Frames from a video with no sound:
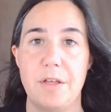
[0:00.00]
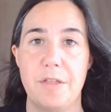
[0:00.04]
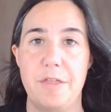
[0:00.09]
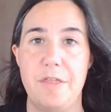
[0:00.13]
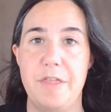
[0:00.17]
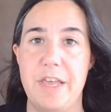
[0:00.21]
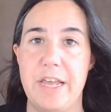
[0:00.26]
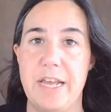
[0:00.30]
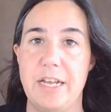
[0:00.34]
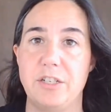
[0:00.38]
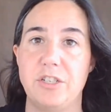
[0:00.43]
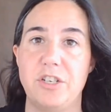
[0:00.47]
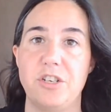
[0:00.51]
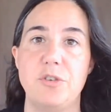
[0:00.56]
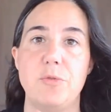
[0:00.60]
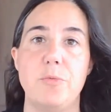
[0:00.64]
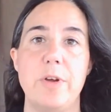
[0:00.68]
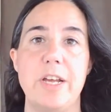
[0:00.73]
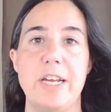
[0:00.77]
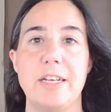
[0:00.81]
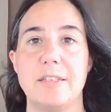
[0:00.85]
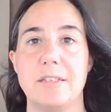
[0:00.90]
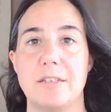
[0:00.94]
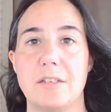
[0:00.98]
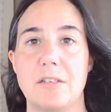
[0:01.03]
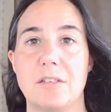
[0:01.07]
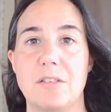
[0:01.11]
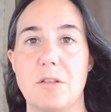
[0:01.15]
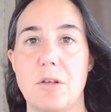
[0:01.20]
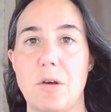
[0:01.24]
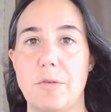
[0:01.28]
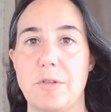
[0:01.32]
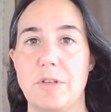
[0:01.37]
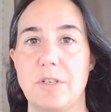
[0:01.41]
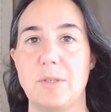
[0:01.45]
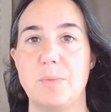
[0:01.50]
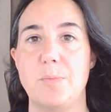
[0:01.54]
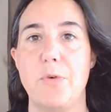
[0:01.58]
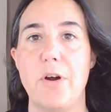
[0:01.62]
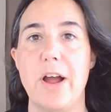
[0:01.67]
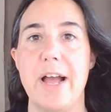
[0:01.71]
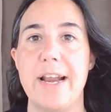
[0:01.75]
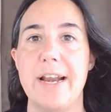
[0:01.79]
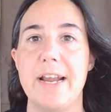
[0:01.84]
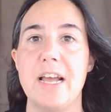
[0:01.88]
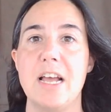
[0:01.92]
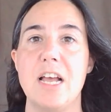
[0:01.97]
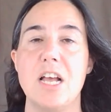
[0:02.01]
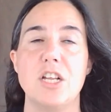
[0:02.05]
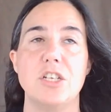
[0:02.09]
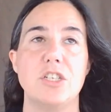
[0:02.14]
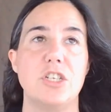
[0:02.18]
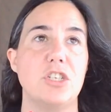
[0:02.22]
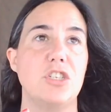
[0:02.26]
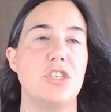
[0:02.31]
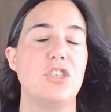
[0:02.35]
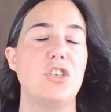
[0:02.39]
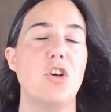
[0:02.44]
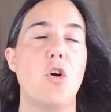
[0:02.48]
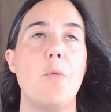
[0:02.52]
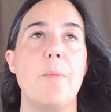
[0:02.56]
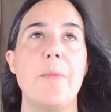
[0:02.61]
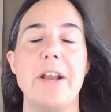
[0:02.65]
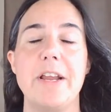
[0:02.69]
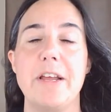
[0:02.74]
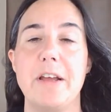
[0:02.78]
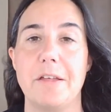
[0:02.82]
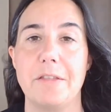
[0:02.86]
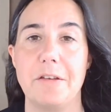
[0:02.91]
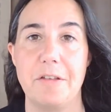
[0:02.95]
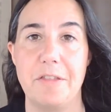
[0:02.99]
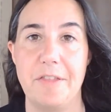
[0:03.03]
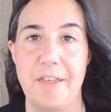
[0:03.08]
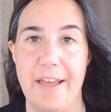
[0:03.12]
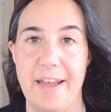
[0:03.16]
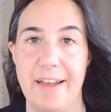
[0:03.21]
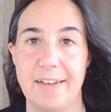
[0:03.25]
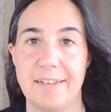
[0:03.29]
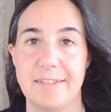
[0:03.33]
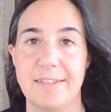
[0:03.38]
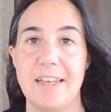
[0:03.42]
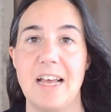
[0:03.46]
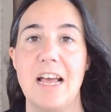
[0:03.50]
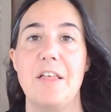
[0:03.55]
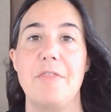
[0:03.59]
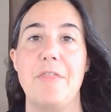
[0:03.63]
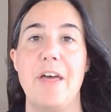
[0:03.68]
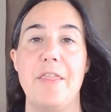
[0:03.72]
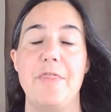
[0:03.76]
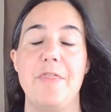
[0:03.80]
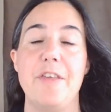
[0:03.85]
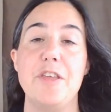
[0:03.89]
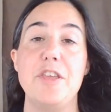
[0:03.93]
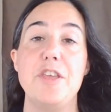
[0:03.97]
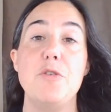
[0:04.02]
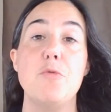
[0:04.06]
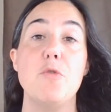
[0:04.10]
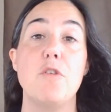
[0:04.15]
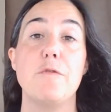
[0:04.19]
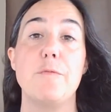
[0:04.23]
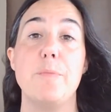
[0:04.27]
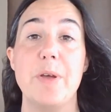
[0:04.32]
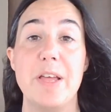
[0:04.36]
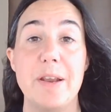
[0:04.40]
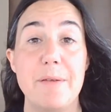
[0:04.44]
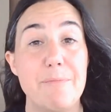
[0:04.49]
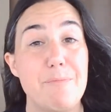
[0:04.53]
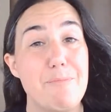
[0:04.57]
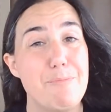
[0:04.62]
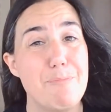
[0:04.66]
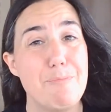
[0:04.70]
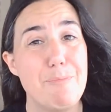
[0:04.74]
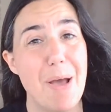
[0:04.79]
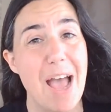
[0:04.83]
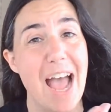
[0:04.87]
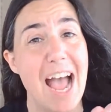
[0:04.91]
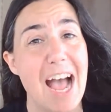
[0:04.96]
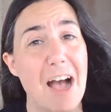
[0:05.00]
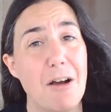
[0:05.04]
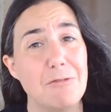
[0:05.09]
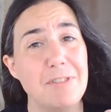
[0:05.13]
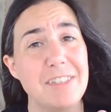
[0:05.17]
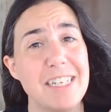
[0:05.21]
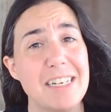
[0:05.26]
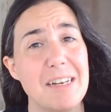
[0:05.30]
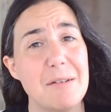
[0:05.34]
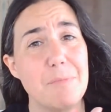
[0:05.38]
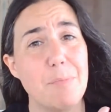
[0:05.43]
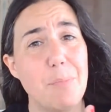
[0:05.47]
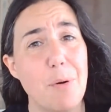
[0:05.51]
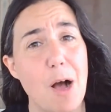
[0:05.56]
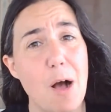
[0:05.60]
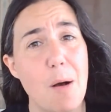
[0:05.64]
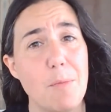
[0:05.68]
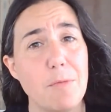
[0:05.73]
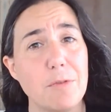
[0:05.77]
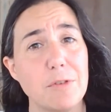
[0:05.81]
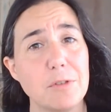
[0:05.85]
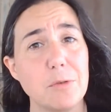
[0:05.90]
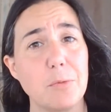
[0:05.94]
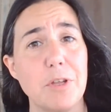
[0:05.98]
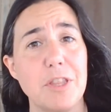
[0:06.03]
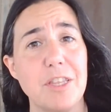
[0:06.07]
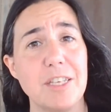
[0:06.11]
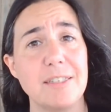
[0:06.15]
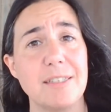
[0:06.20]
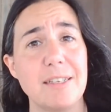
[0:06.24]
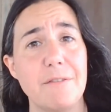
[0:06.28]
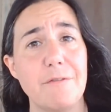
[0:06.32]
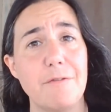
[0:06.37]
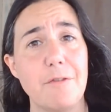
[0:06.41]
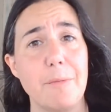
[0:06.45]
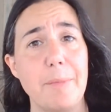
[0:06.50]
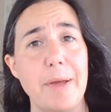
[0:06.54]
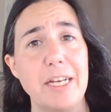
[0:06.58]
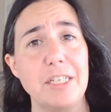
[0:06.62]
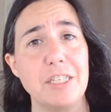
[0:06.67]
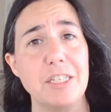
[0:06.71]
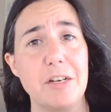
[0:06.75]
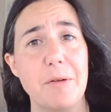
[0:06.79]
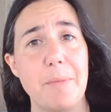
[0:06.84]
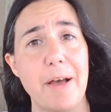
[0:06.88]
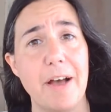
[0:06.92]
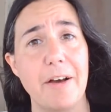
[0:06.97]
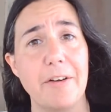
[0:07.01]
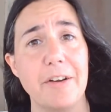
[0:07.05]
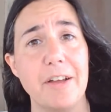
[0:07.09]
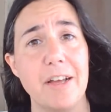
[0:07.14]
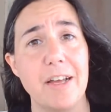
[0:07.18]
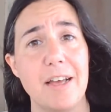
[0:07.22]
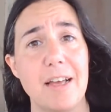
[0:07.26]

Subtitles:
the 2 weeks to slow the spread to so many other things that you have been pounded and pummeled with this information about